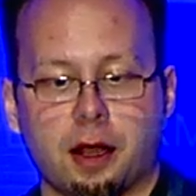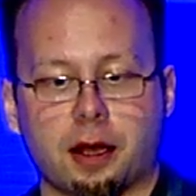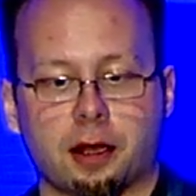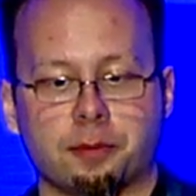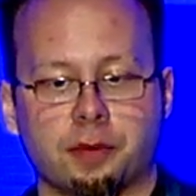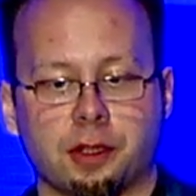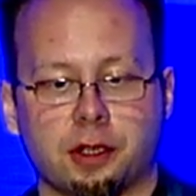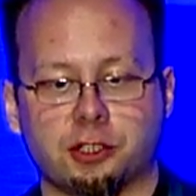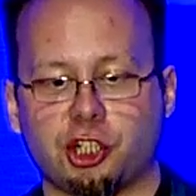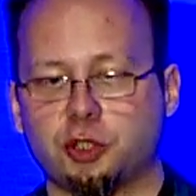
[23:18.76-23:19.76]

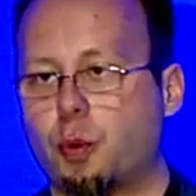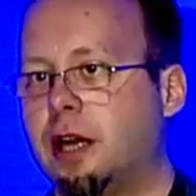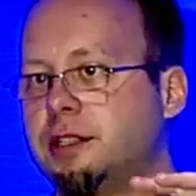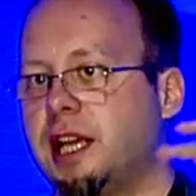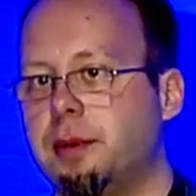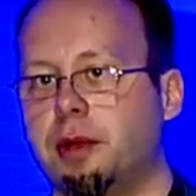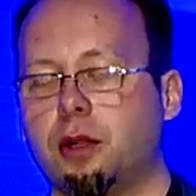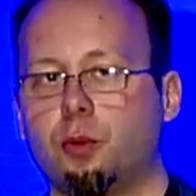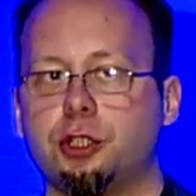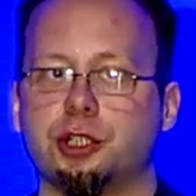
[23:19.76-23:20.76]
There's just one
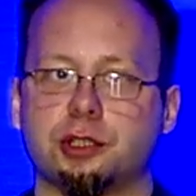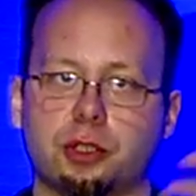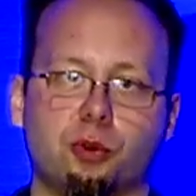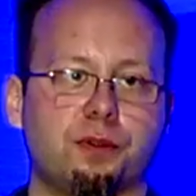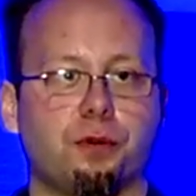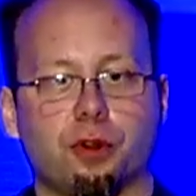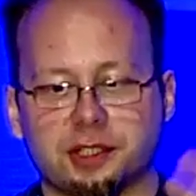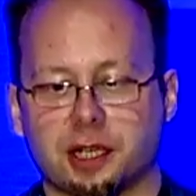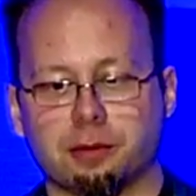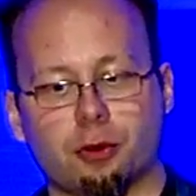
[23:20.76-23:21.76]
table, which is good for
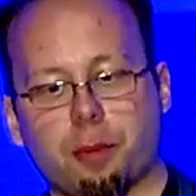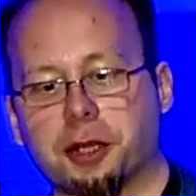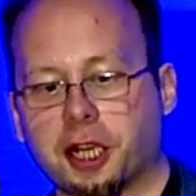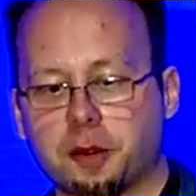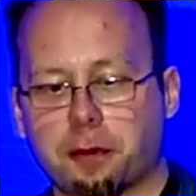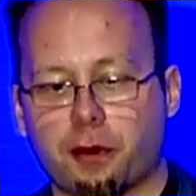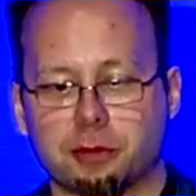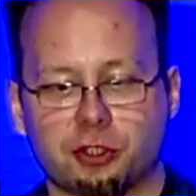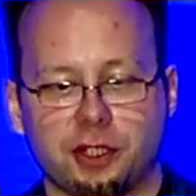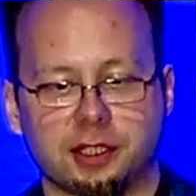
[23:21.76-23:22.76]
some complicated
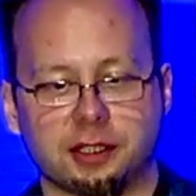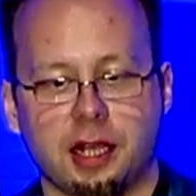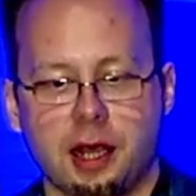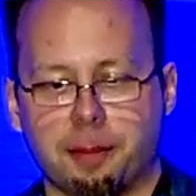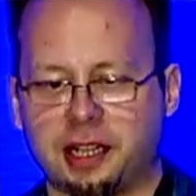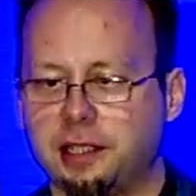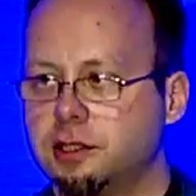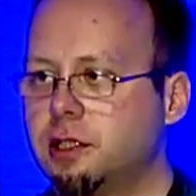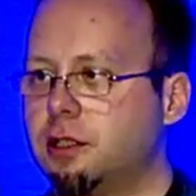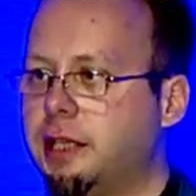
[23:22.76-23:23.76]
performance reasons. But
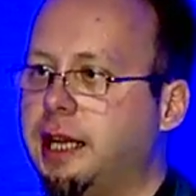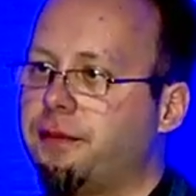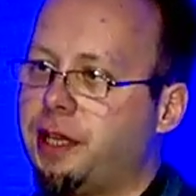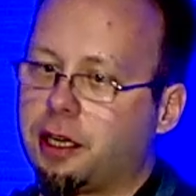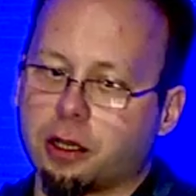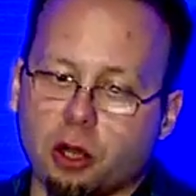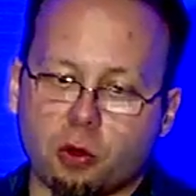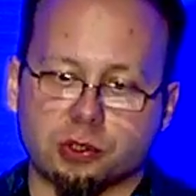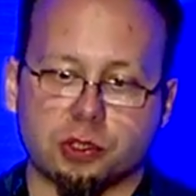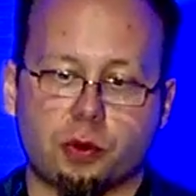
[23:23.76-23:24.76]
let's take a very
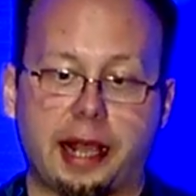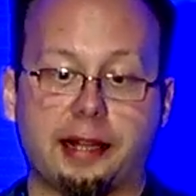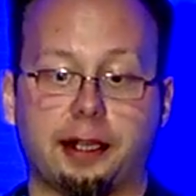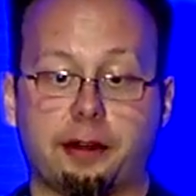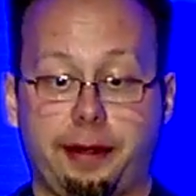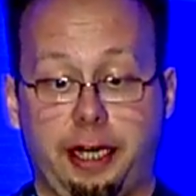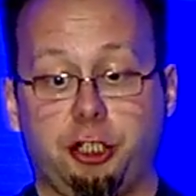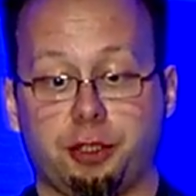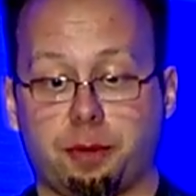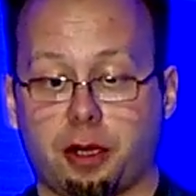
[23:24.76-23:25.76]
close look at the
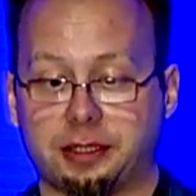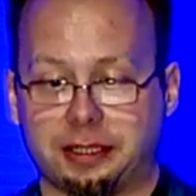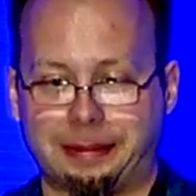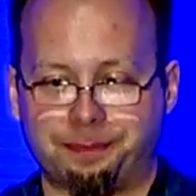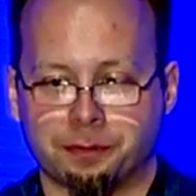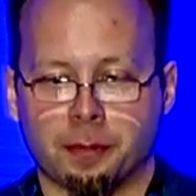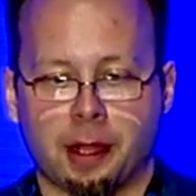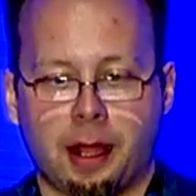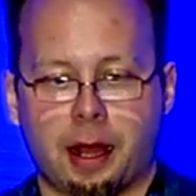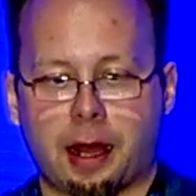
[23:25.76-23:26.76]
creation process.
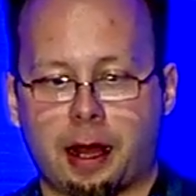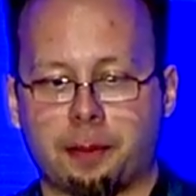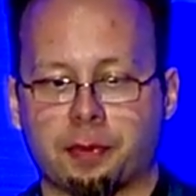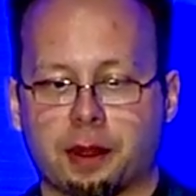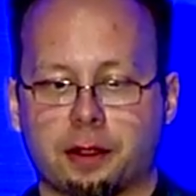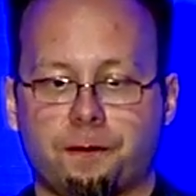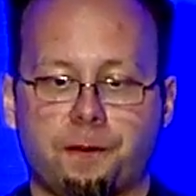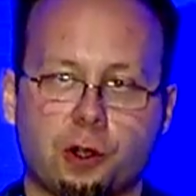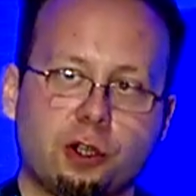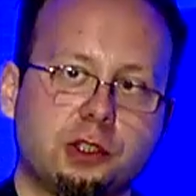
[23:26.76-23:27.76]

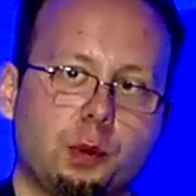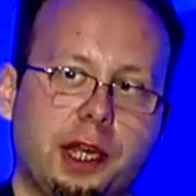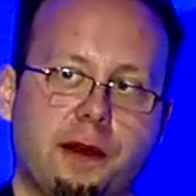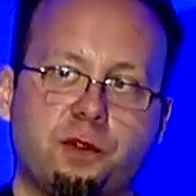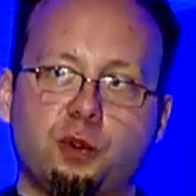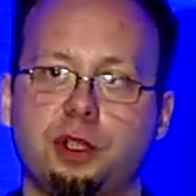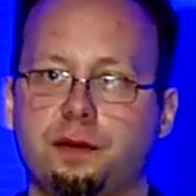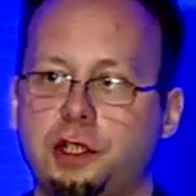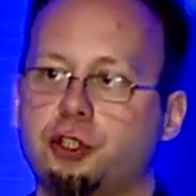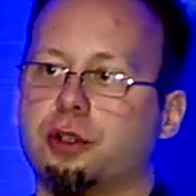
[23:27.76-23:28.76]
First, we have 2
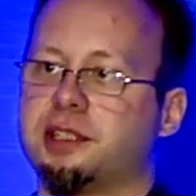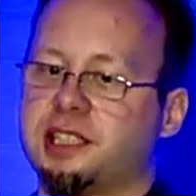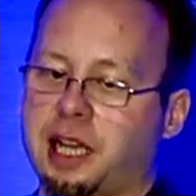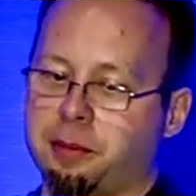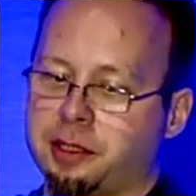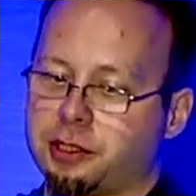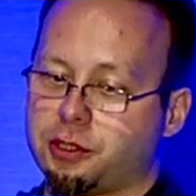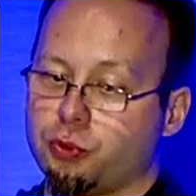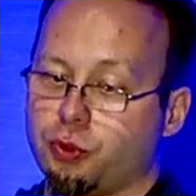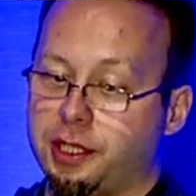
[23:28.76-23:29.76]
individual assignments
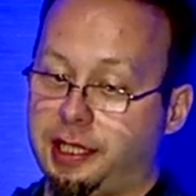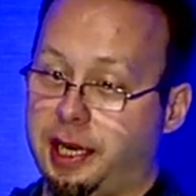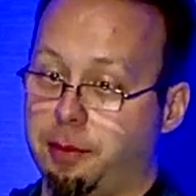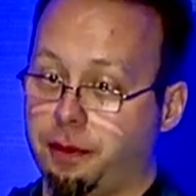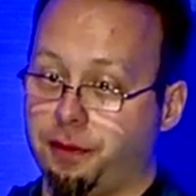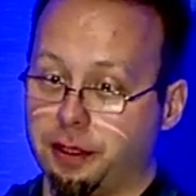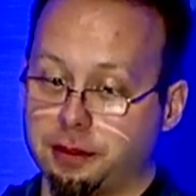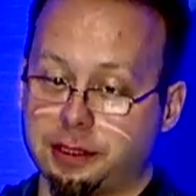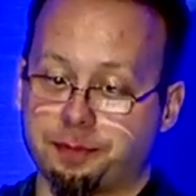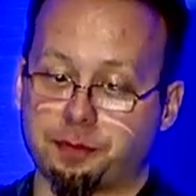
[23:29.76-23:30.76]
to the table
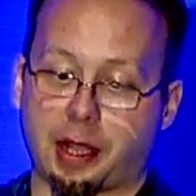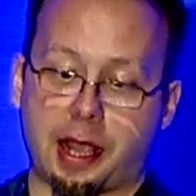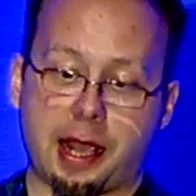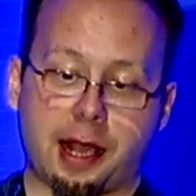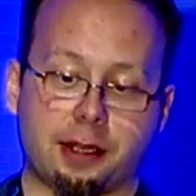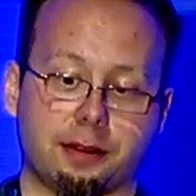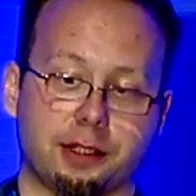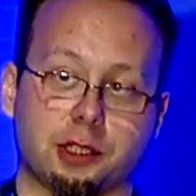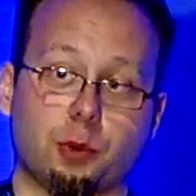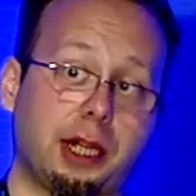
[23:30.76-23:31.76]
fields. And
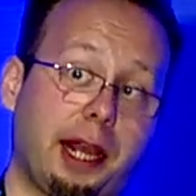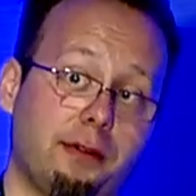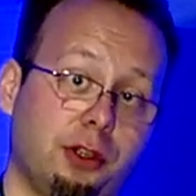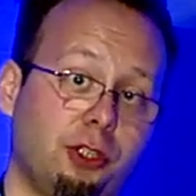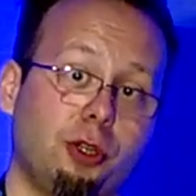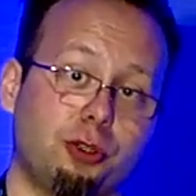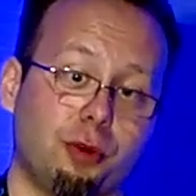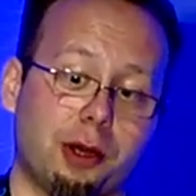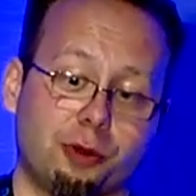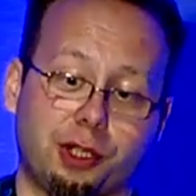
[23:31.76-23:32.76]
this is what I haven't told you
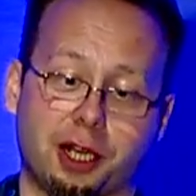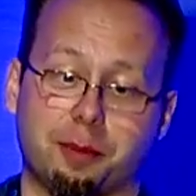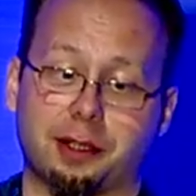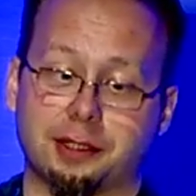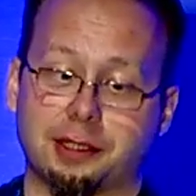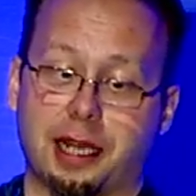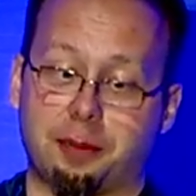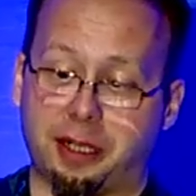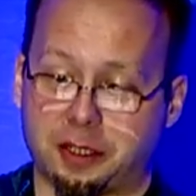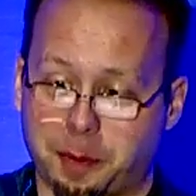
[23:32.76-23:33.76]
about yet, but this can
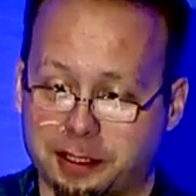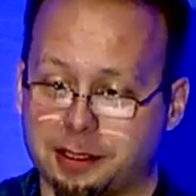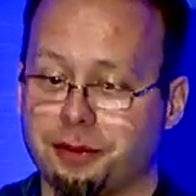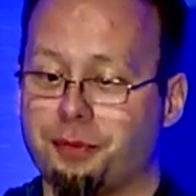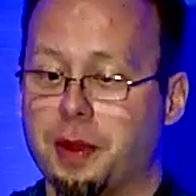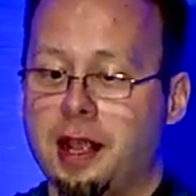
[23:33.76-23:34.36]
be expensive.